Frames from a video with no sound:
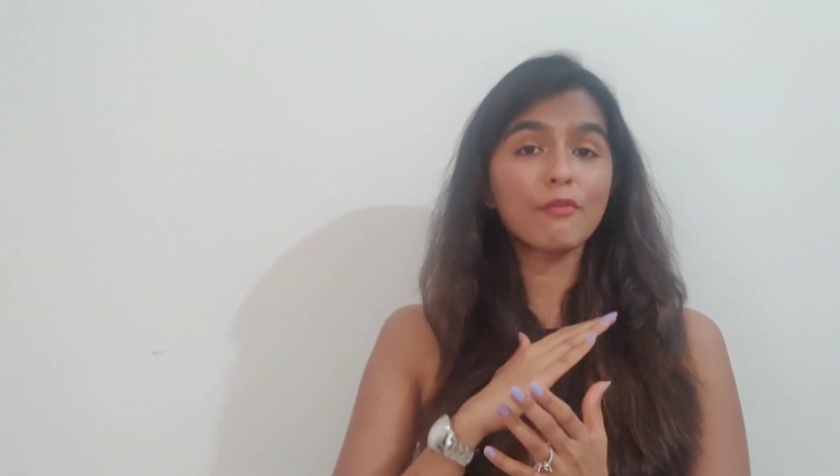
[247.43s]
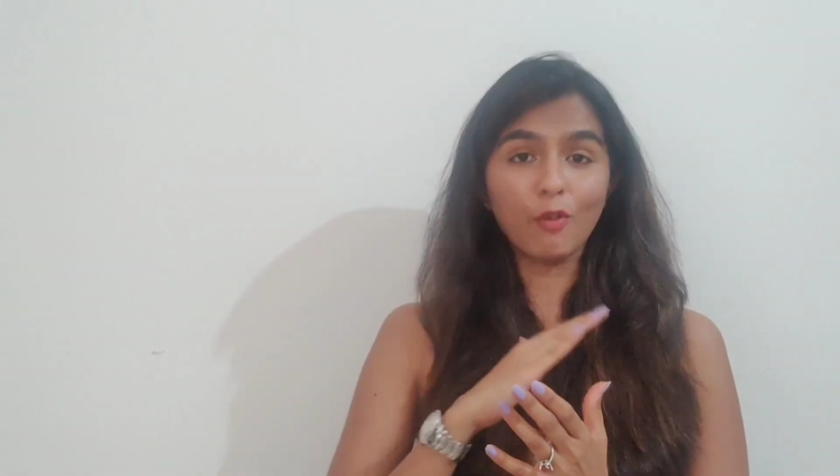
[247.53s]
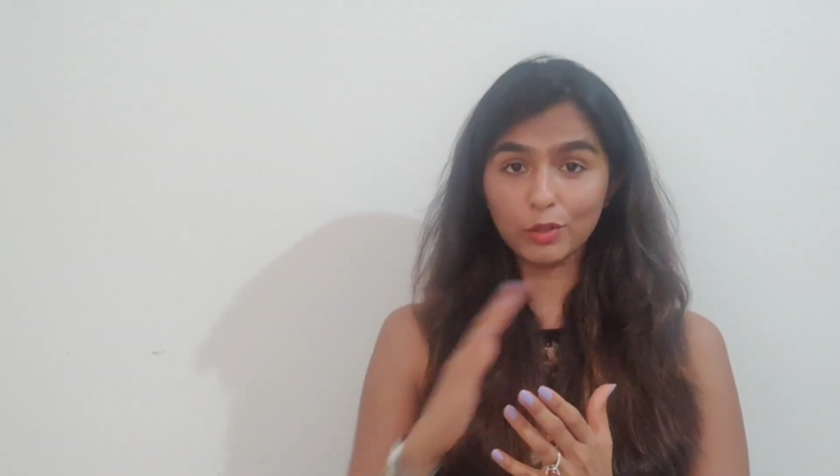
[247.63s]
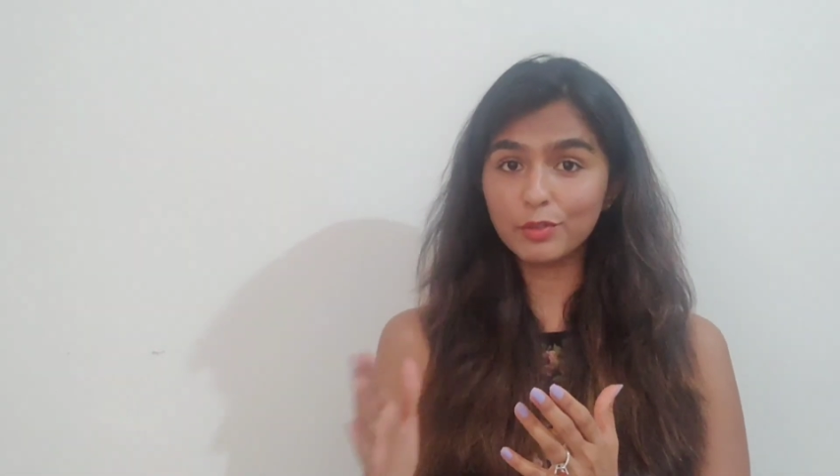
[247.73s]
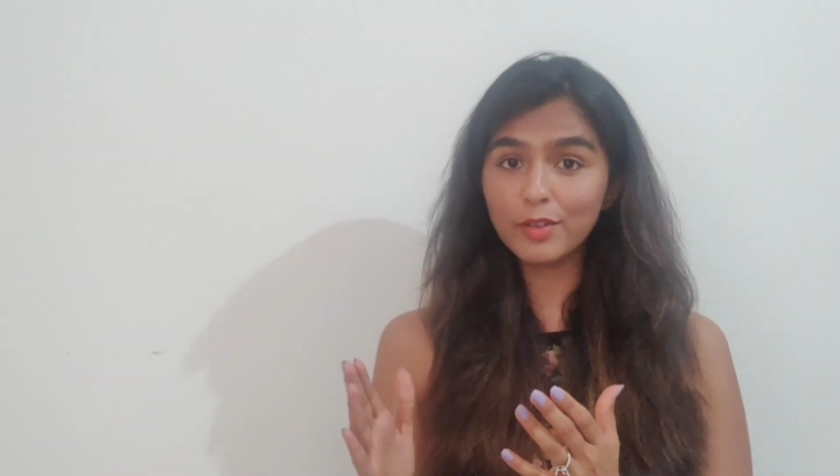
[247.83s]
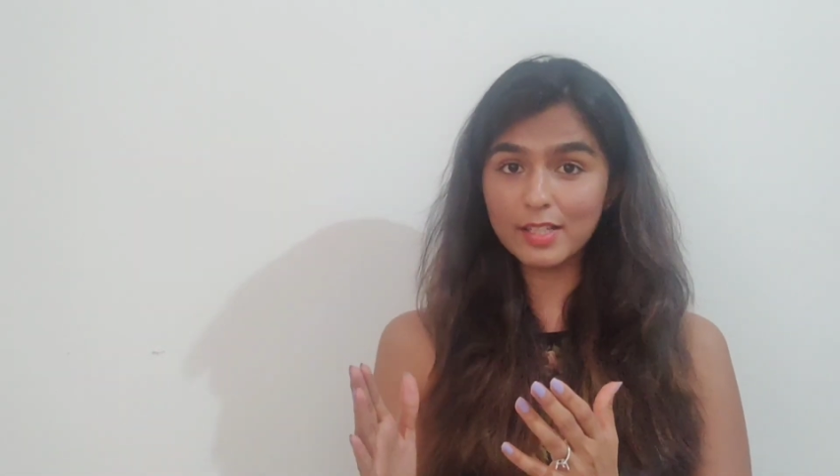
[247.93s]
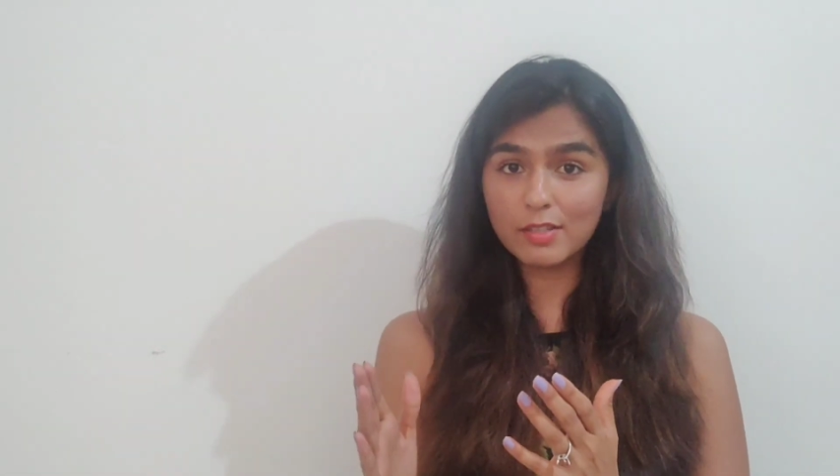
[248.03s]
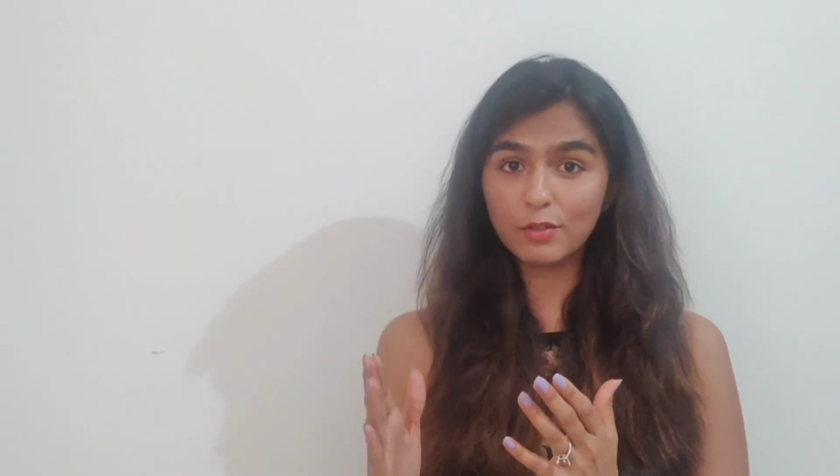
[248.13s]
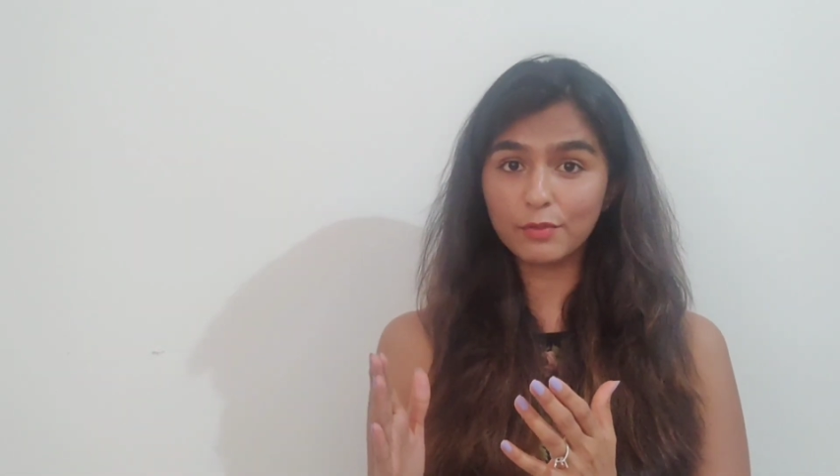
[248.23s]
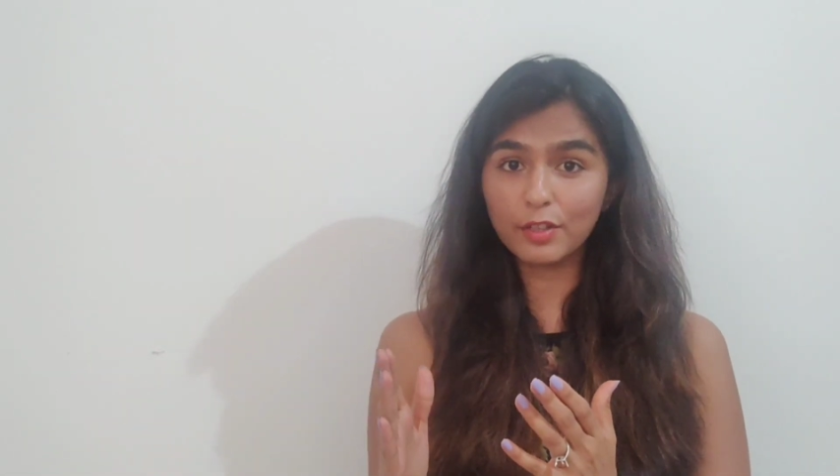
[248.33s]
for the
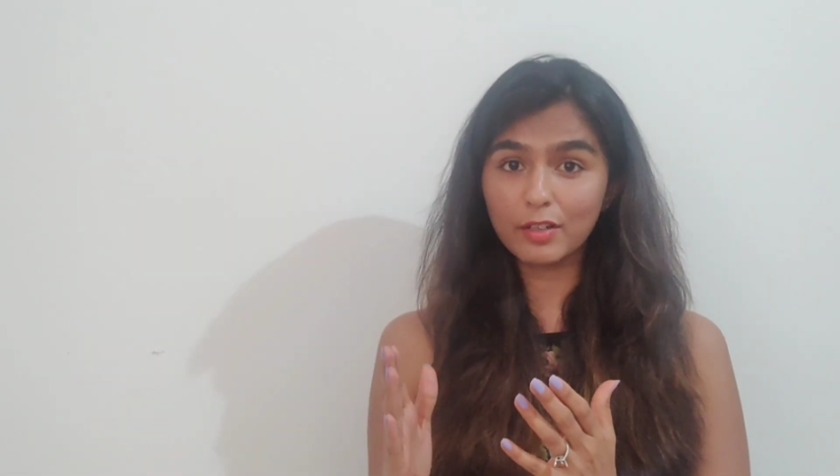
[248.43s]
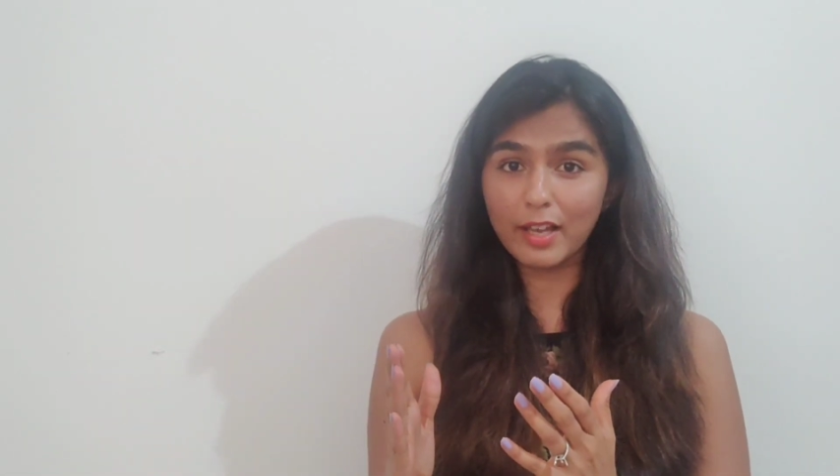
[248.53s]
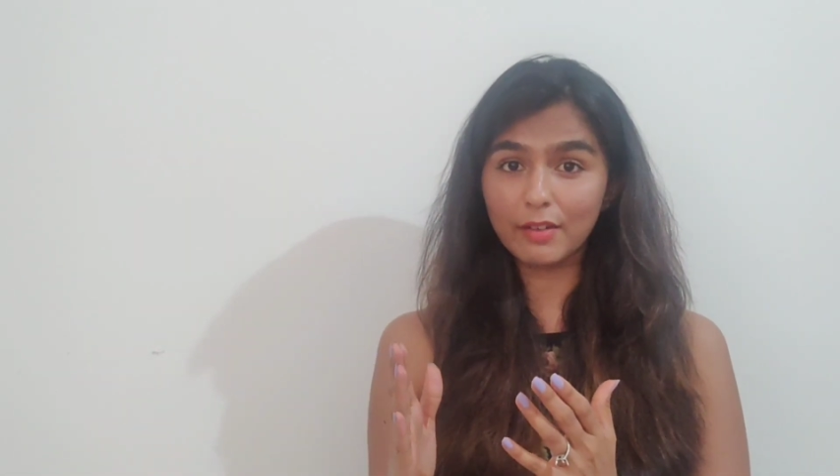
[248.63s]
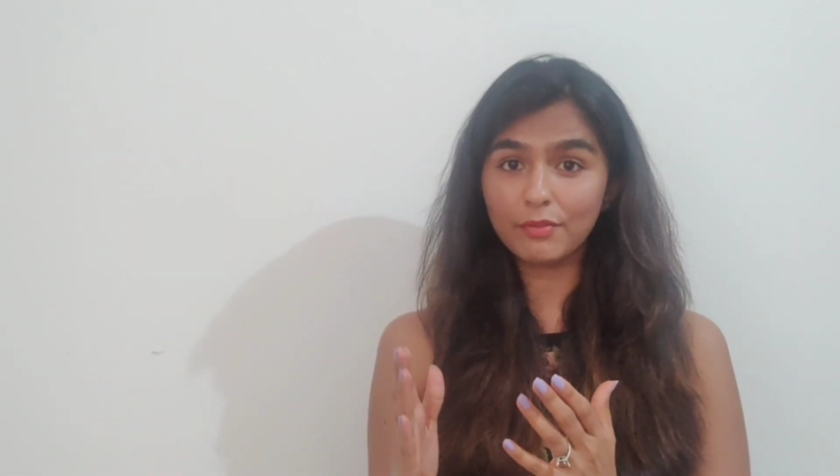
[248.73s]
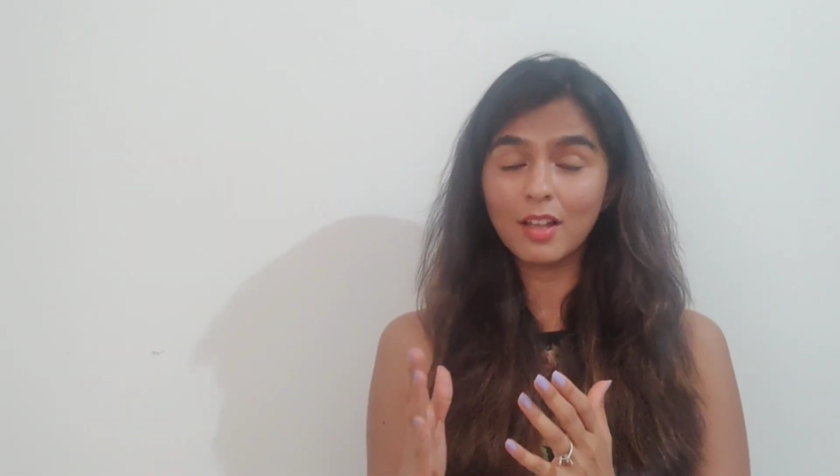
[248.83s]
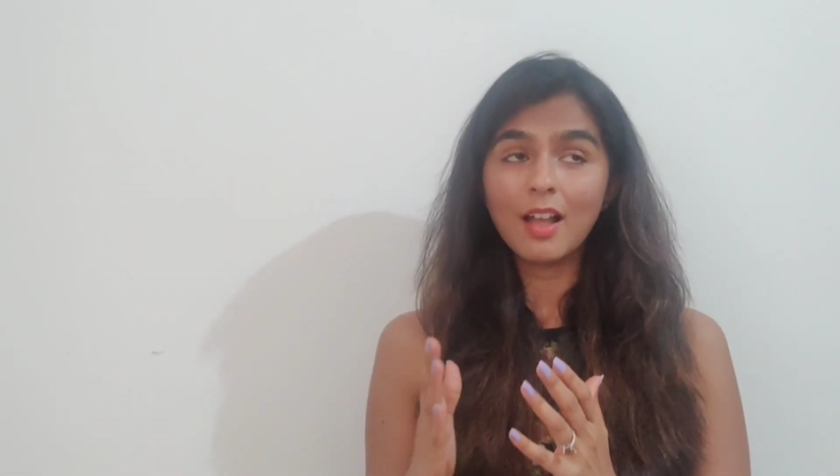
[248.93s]
rest of your life.